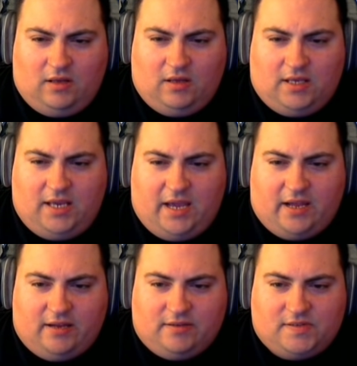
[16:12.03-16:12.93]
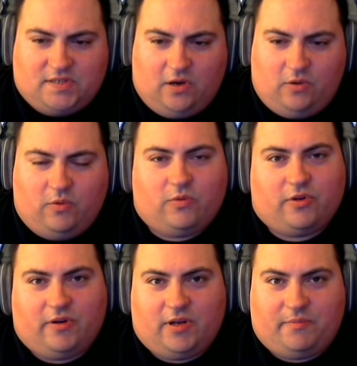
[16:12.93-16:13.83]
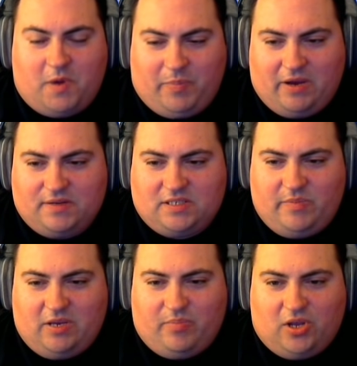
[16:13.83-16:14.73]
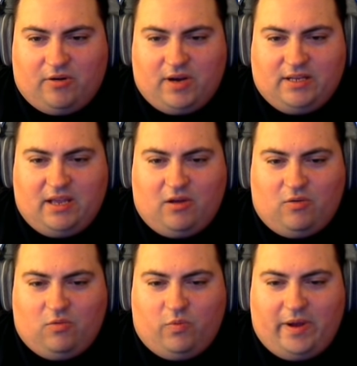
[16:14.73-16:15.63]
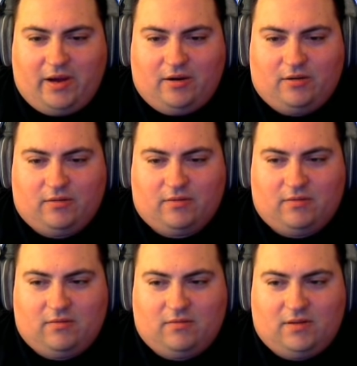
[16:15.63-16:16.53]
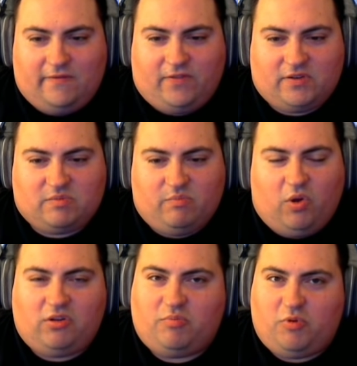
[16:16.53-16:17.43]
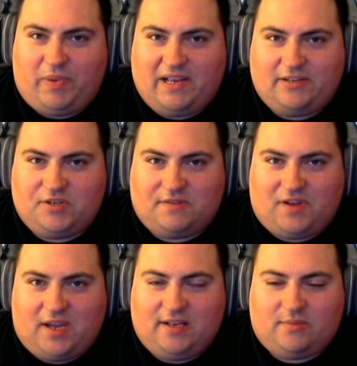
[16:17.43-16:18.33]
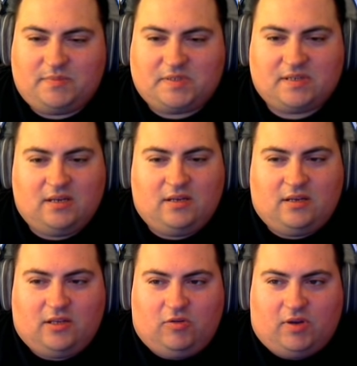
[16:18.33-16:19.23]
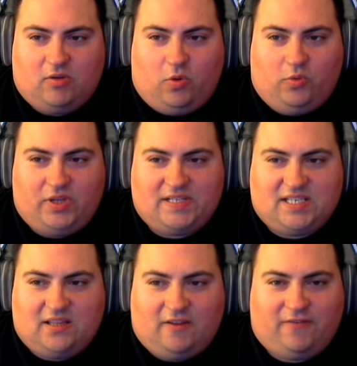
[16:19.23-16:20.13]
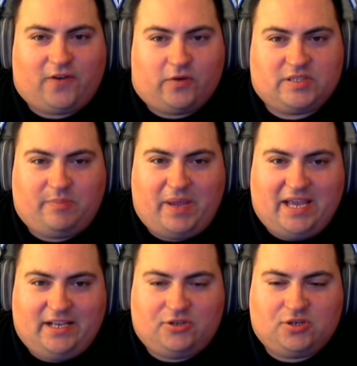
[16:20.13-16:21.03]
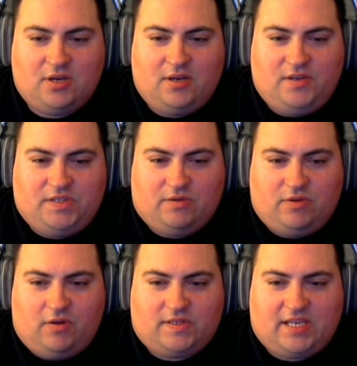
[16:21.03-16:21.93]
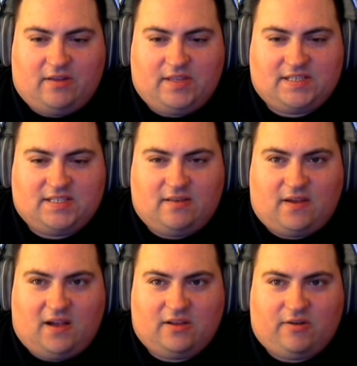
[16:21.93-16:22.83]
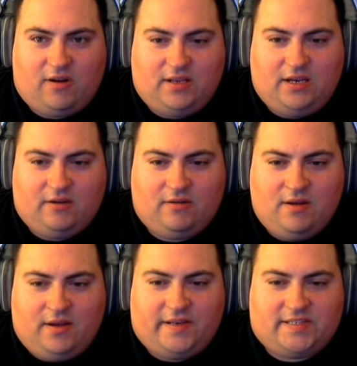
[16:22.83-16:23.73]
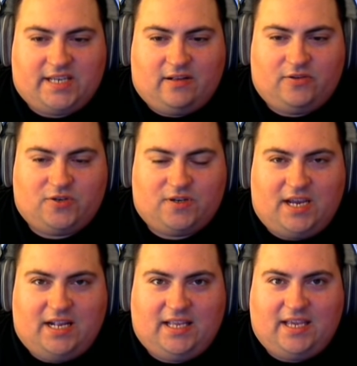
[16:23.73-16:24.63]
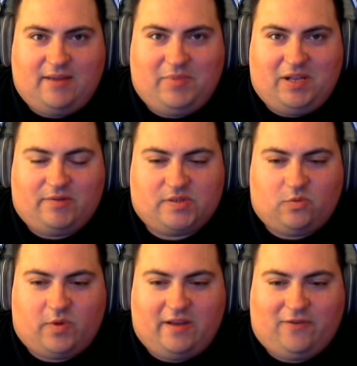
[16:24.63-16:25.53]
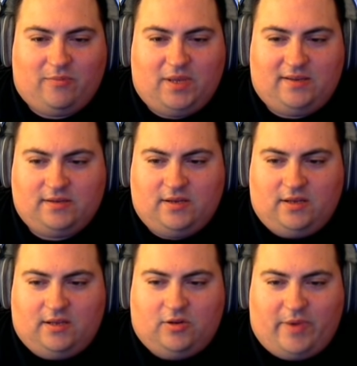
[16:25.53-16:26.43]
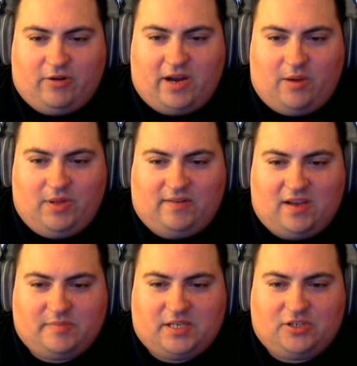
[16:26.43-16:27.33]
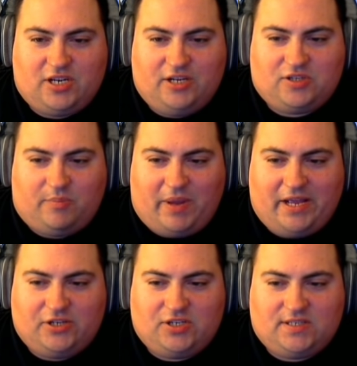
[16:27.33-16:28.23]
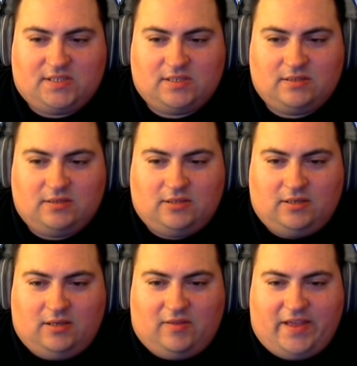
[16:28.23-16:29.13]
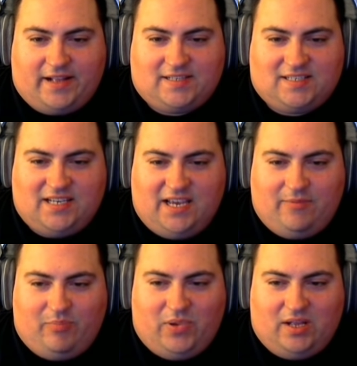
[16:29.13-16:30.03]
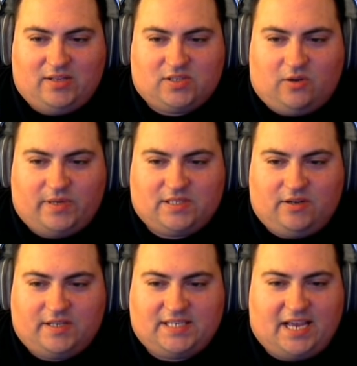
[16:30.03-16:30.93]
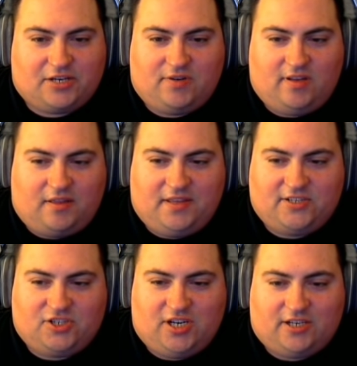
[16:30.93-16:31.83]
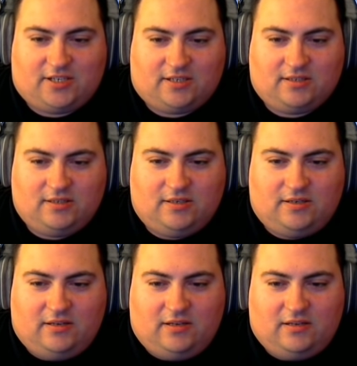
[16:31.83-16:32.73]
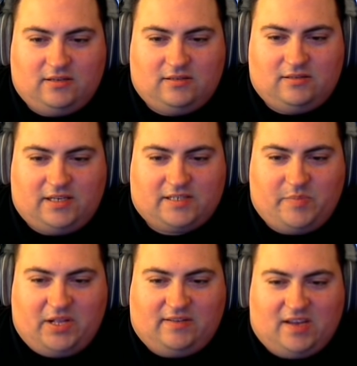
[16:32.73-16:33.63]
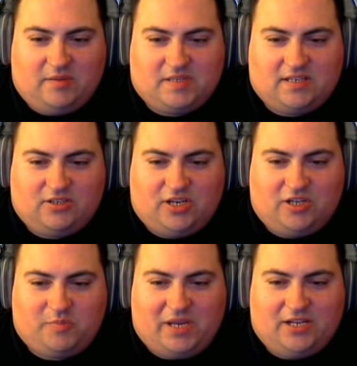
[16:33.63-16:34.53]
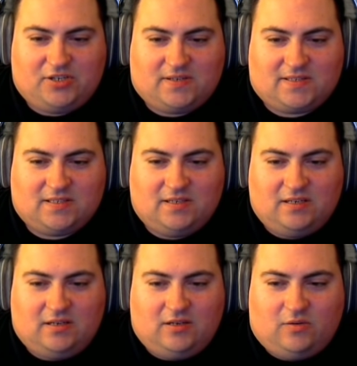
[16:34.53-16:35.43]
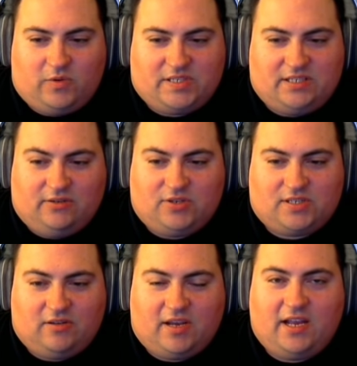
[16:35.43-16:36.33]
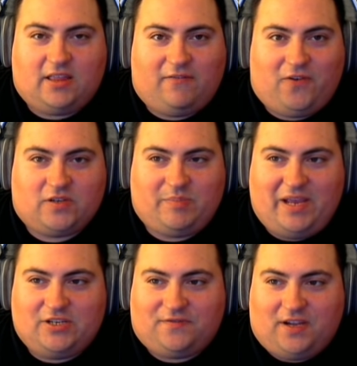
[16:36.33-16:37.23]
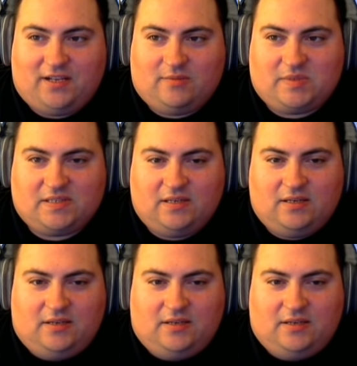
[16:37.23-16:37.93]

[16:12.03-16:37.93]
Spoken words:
Yeah, so there appears to be a bug right now where if there's multiple pages of items, you can only see the first page. So notice how this Sith holocron here is 888 meters away from me. No matter how many times I change the pages, that same bid is always there. You can see actually nothing is changing. As many times as I change pages, we're still just looking at the first page of items.